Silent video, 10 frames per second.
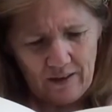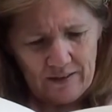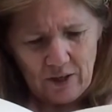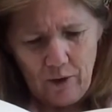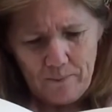they're
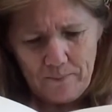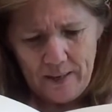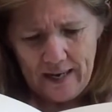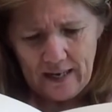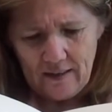so
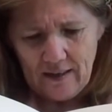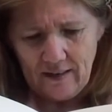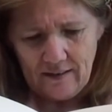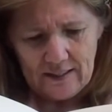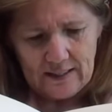big
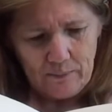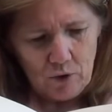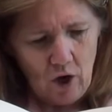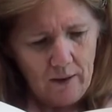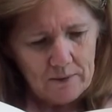that
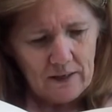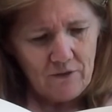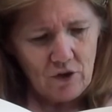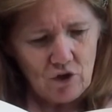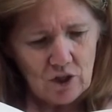sometimes
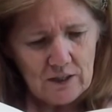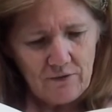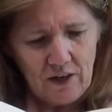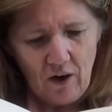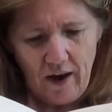if you just
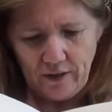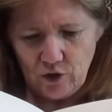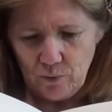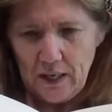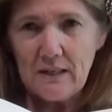feel like
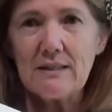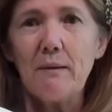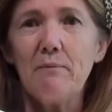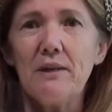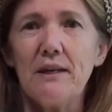doing
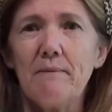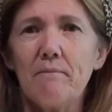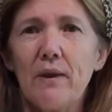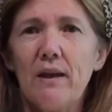something,